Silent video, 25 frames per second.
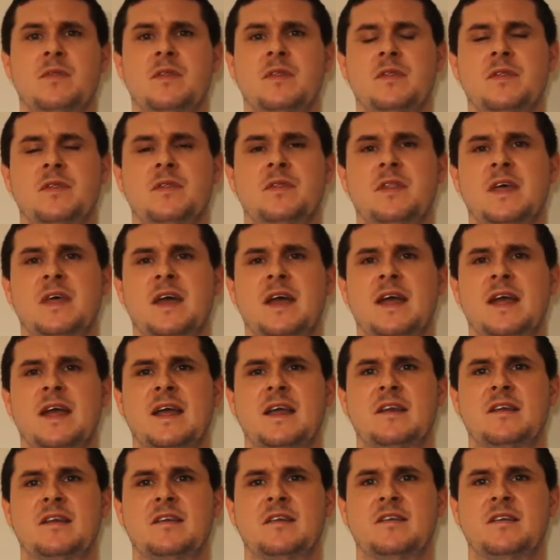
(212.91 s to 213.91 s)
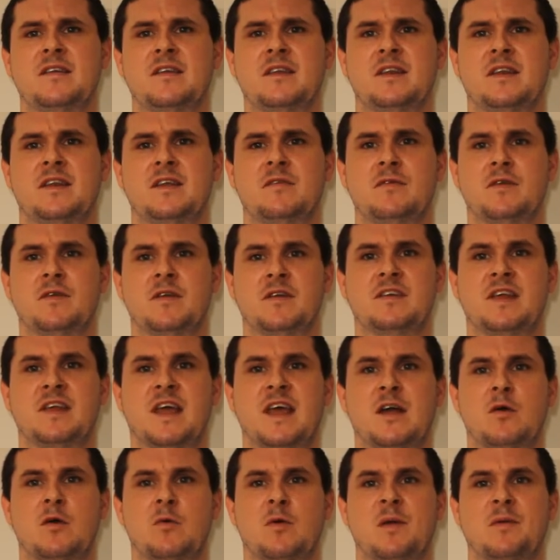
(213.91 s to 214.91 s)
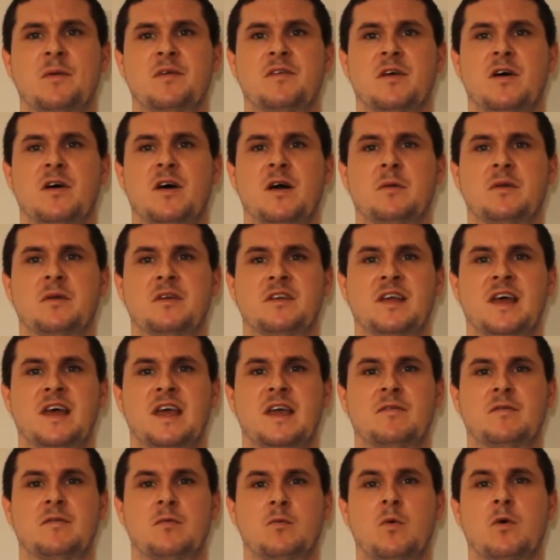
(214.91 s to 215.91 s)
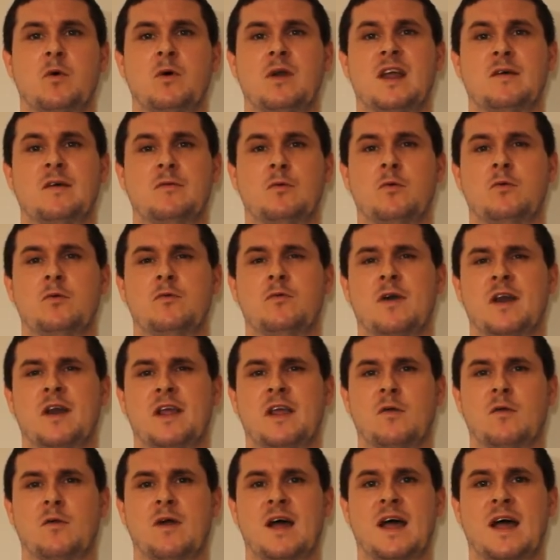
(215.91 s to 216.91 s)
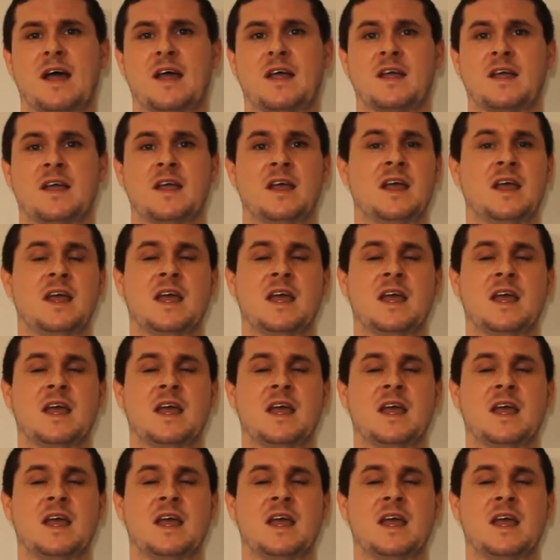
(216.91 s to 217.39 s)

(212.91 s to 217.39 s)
There is different set hill reps, I would say, for what level of running you're at.